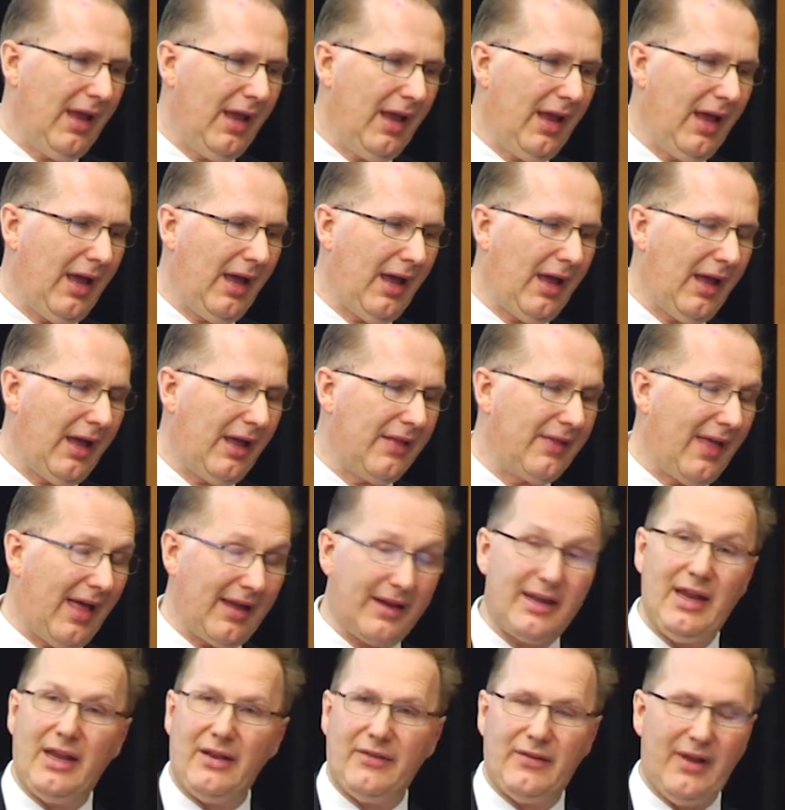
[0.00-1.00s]
and
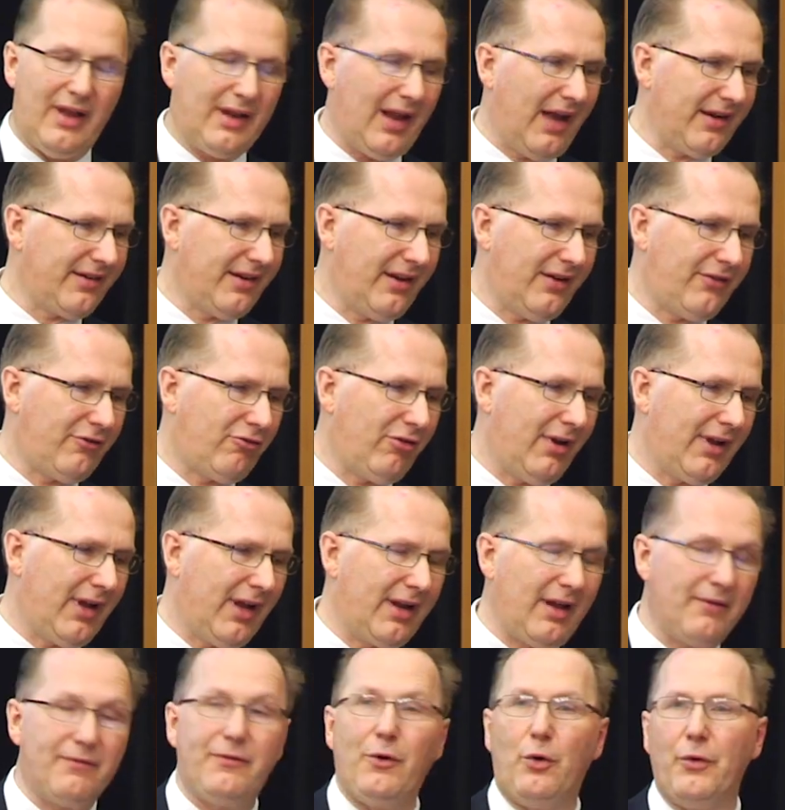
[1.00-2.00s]
that kicks in, actually is
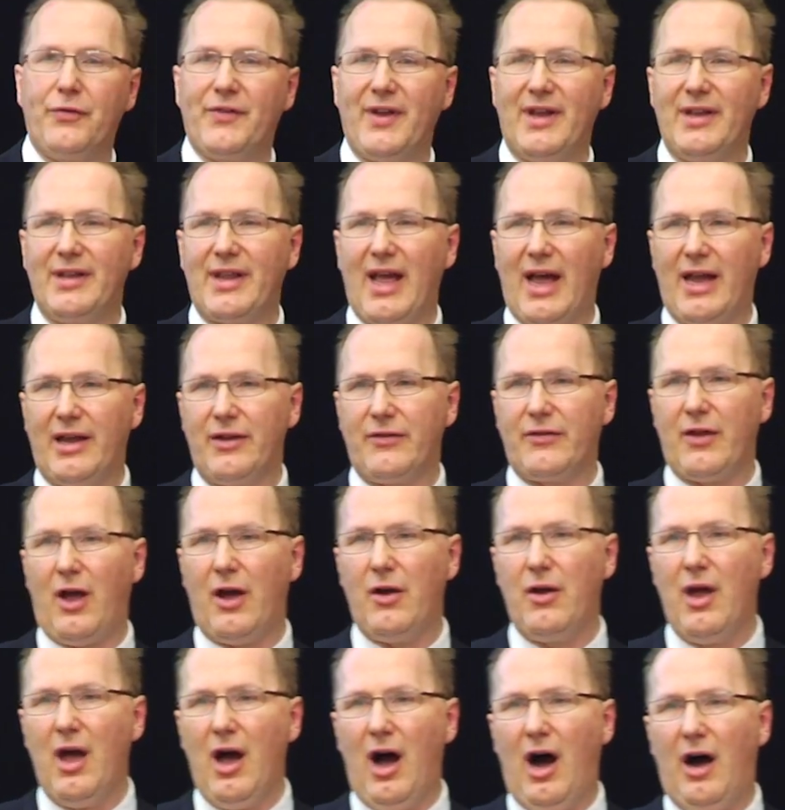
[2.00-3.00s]
triggered at 14 days.
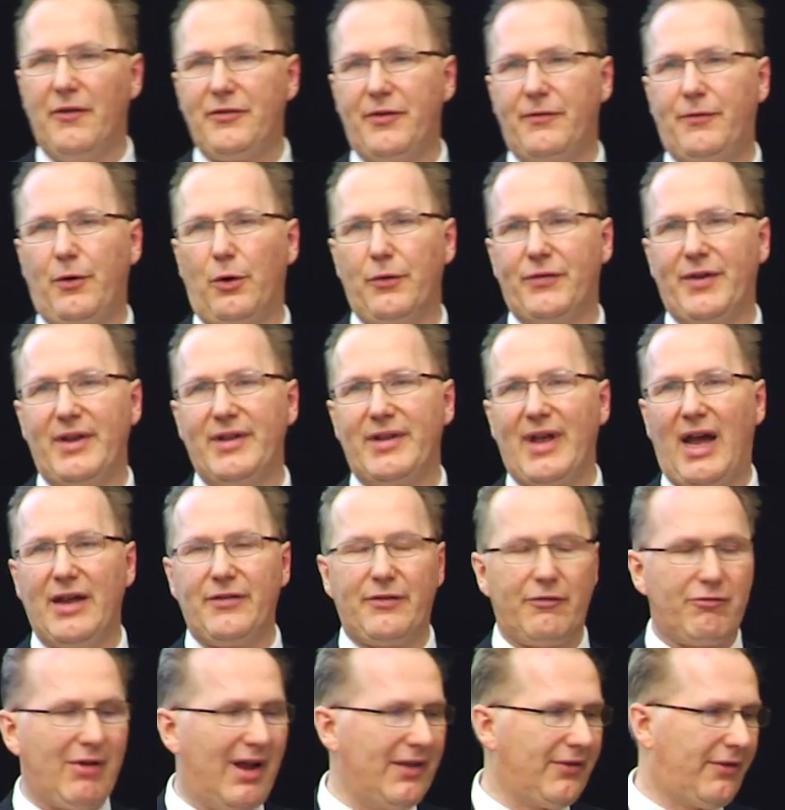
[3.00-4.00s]
So after 14
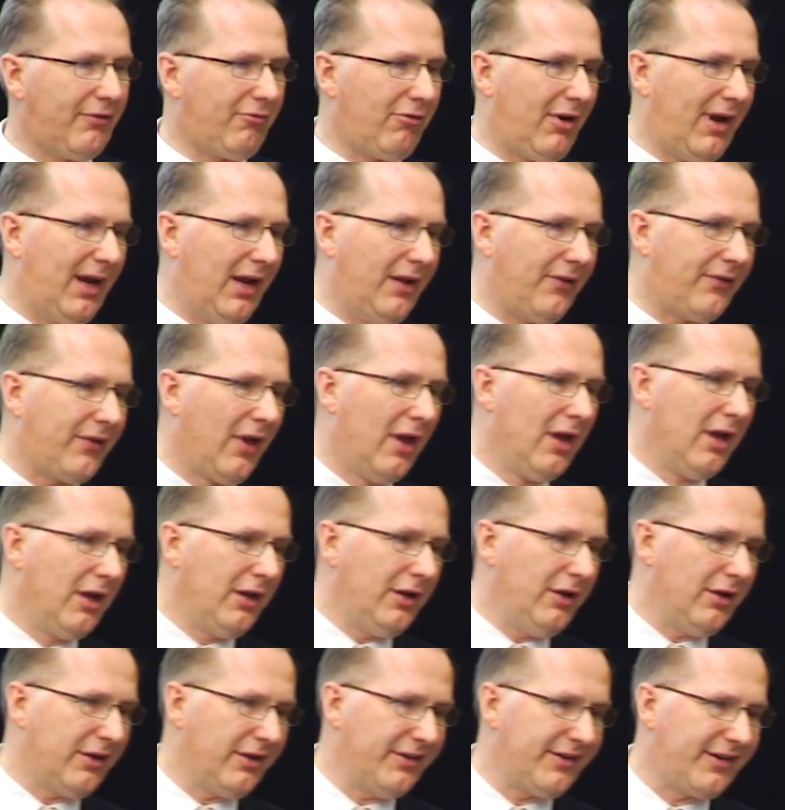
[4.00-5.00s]
days of rent arrears,
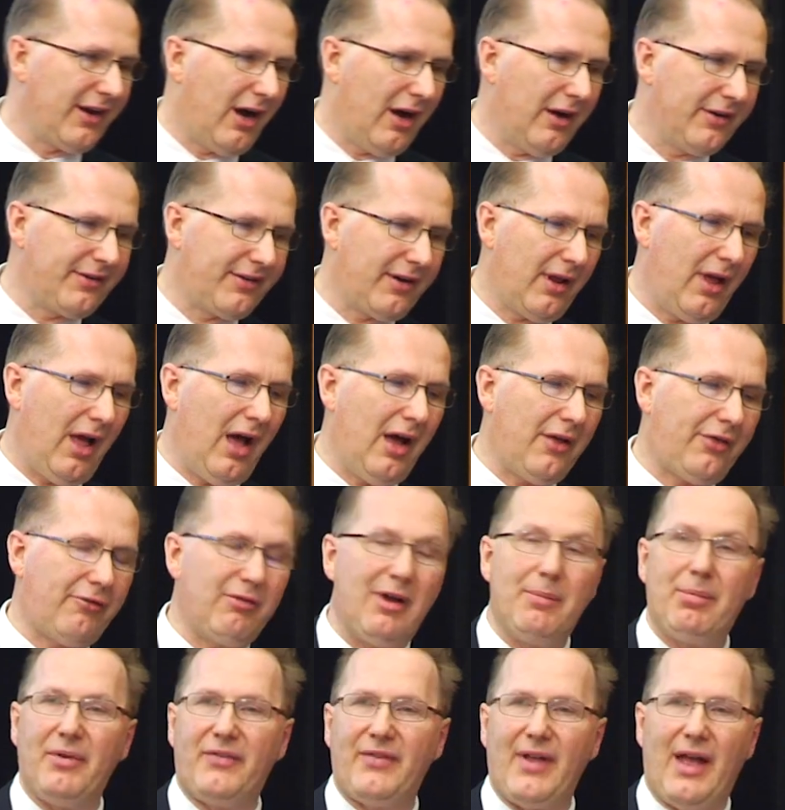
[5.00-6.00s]
you can charge
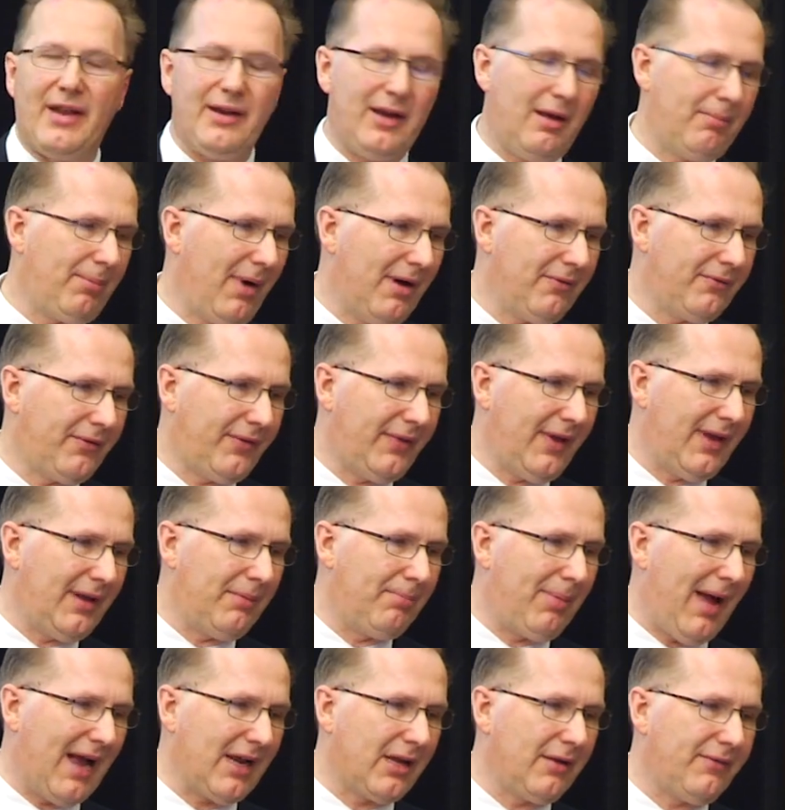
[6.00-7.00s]
3% above the
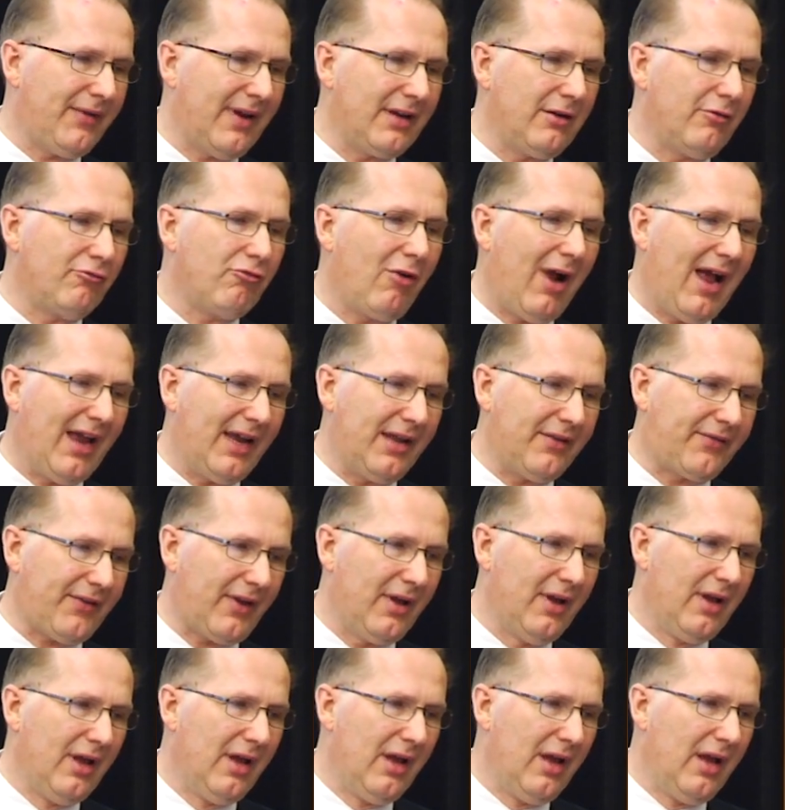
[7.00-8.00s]
Bank of England rate.
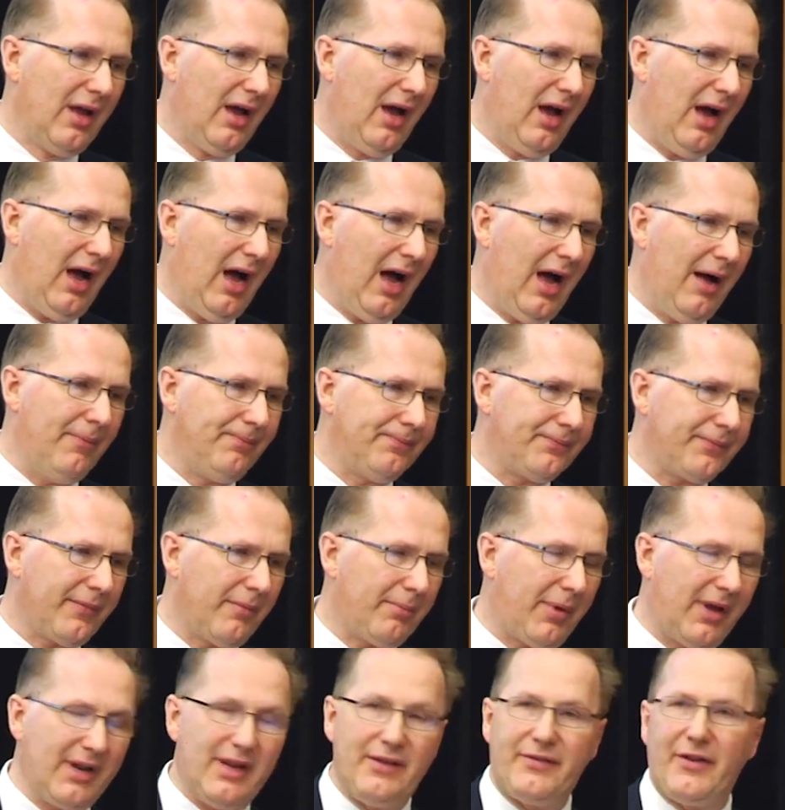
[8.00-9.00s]

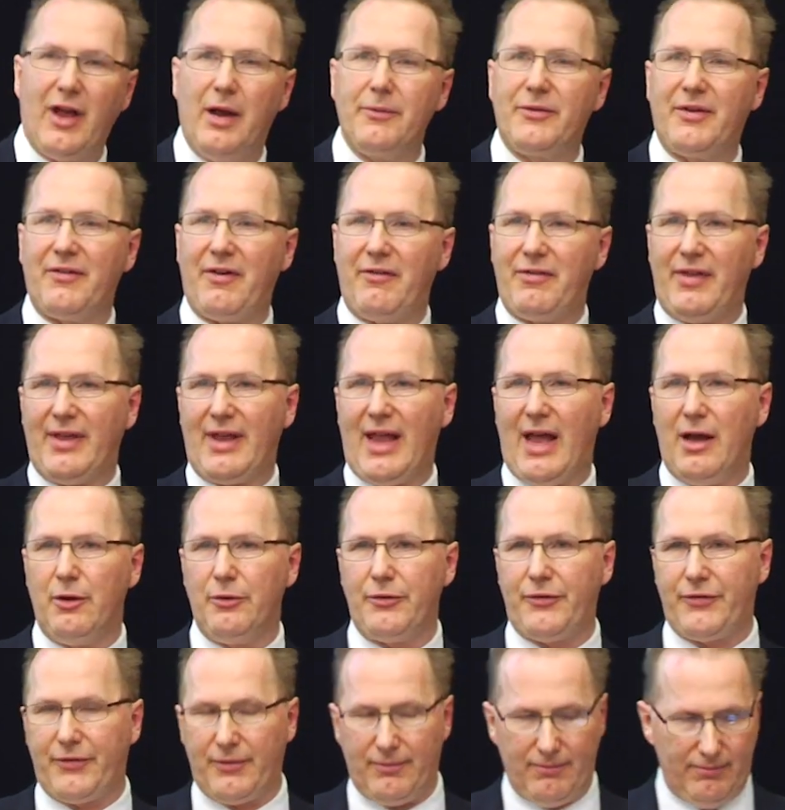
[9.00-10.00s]
But in terms of everything
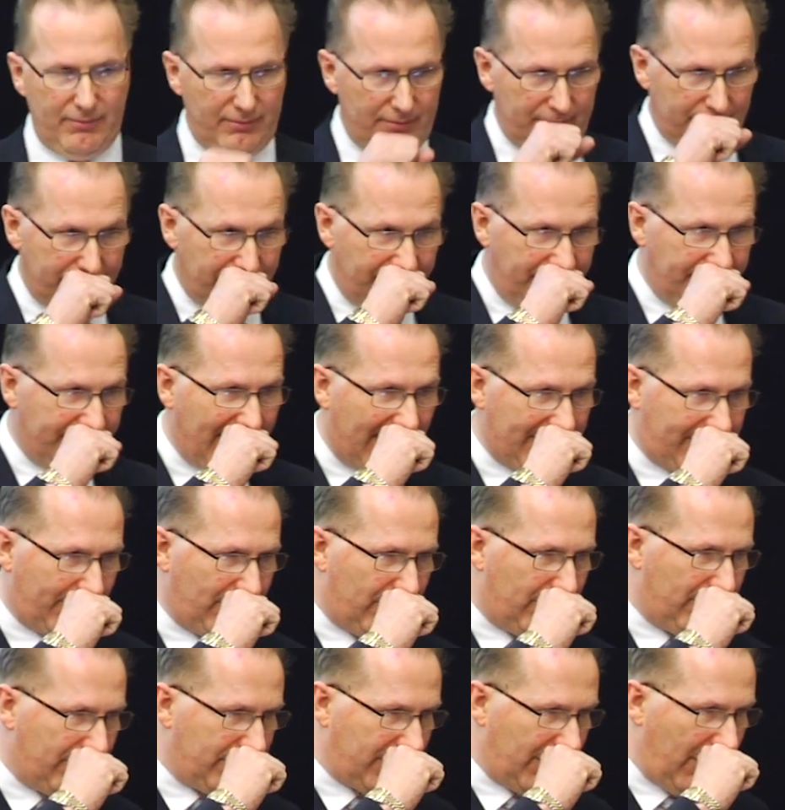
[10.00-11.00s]
else, that's
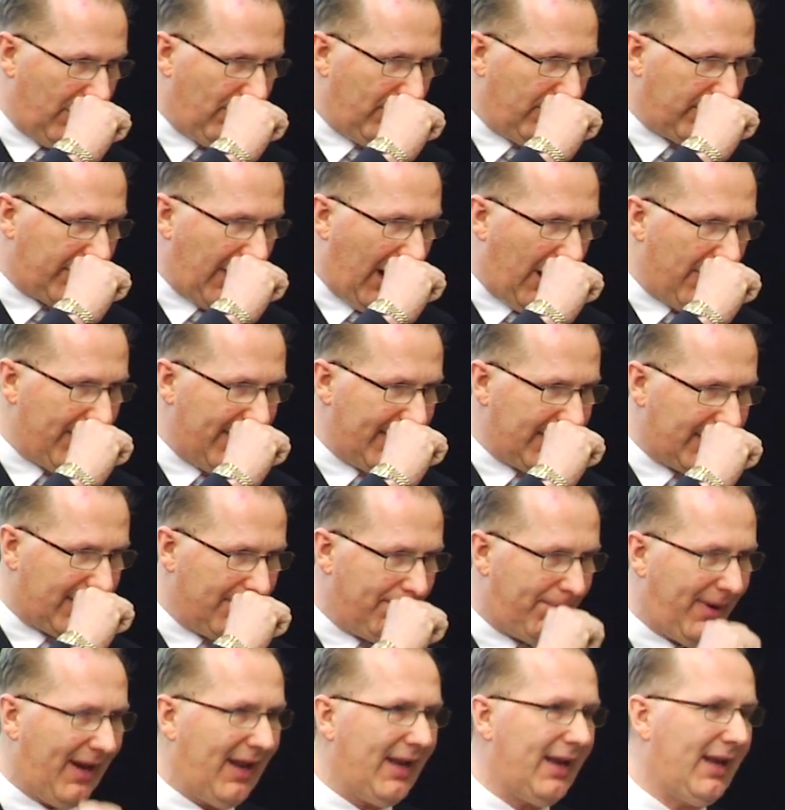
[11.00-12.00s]
all going
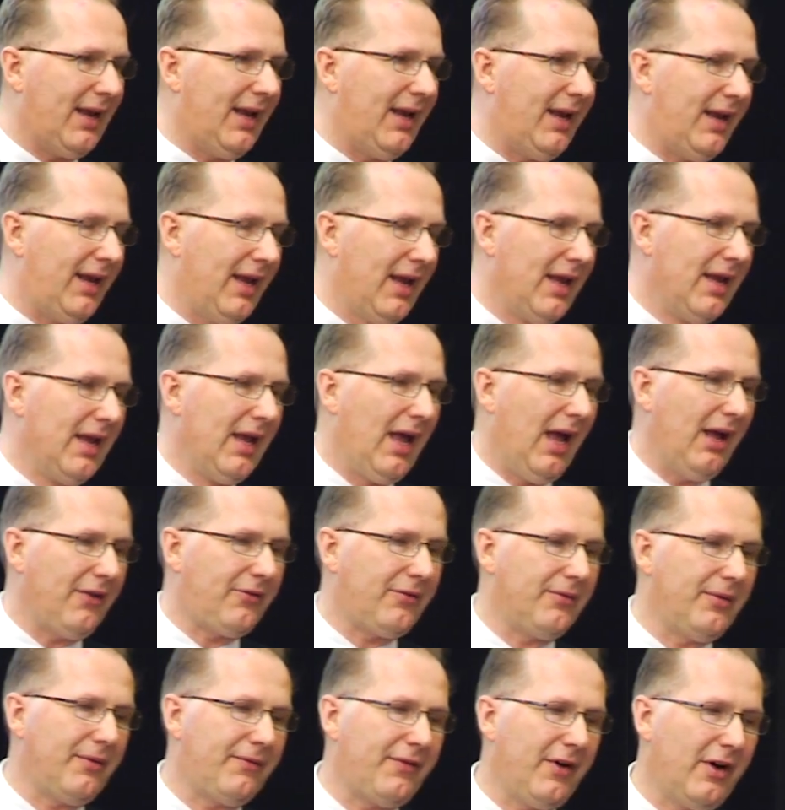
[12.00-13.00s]
completely. It's
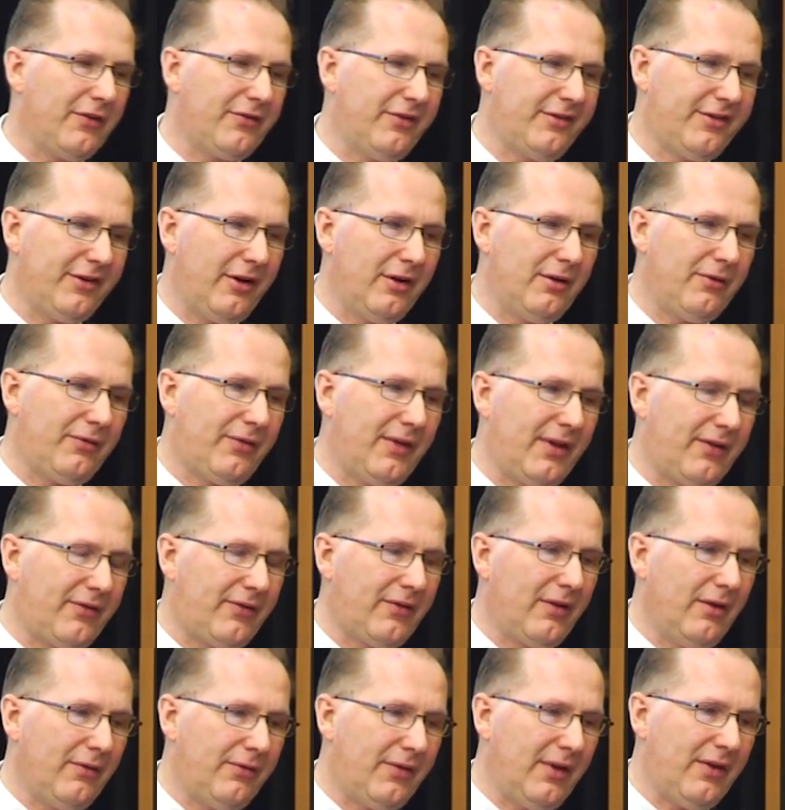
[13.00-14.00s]
from the 1st of June of
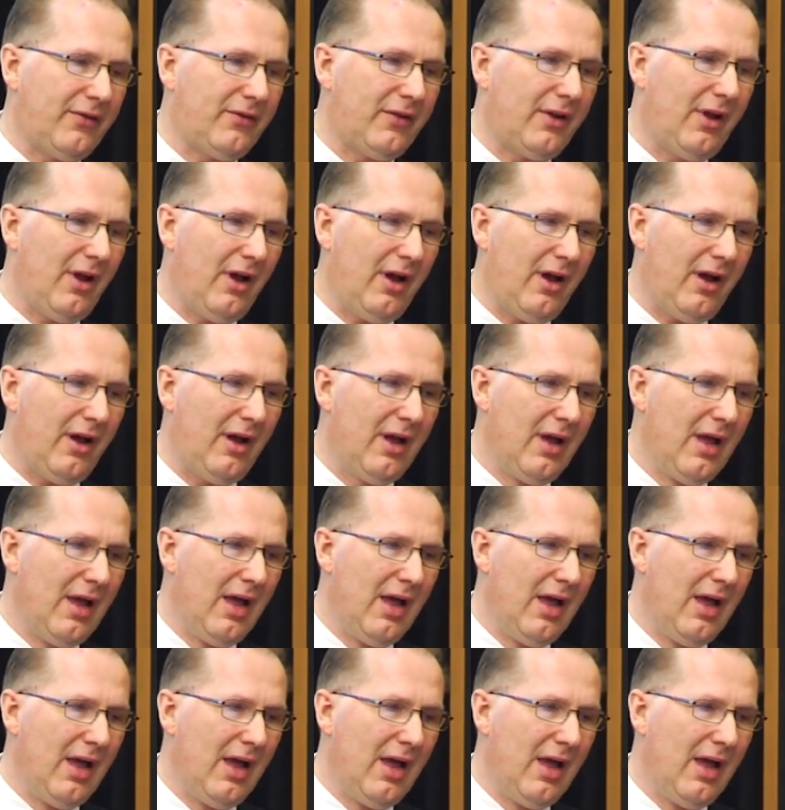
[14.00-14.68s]
this year.